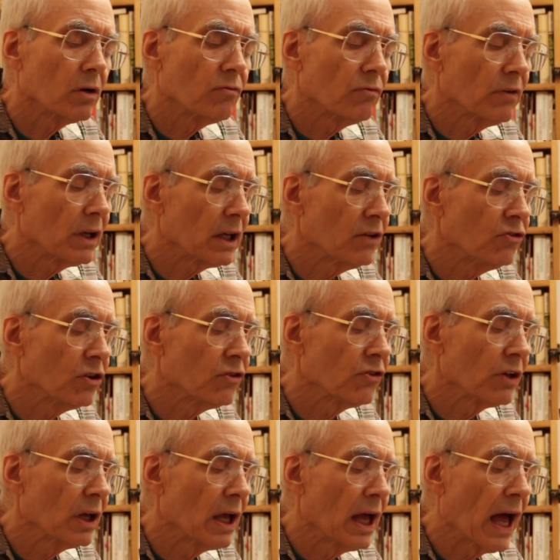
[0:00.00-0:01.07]

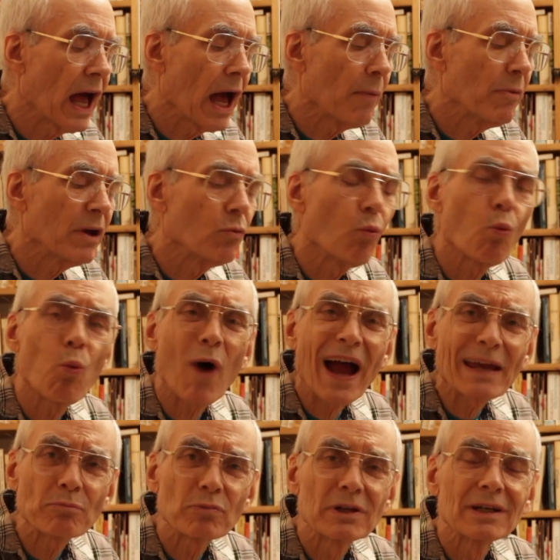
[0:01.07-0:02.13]
villages have been
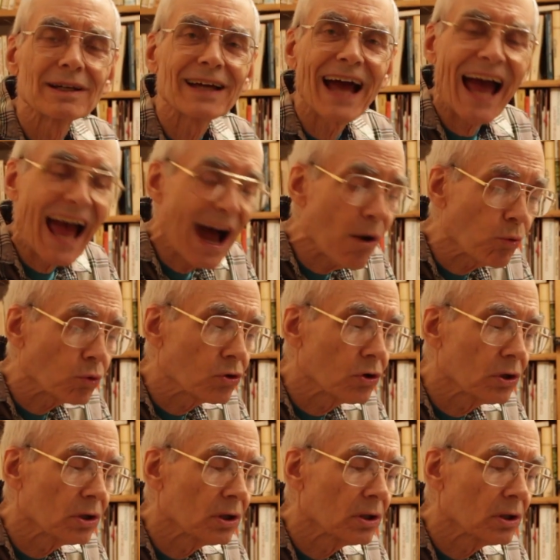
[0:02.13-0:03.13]
wiped out.